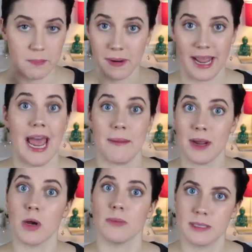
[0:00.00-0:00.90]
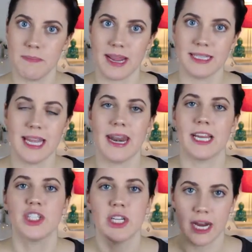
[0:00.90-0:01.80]
but I had my own space and
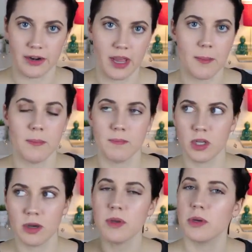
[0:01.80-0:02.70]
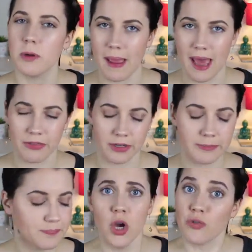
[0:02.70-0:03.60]
I shared a communal
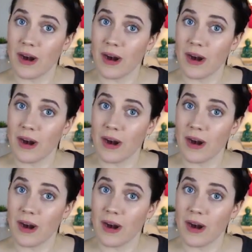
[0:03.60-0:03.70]
bathroom.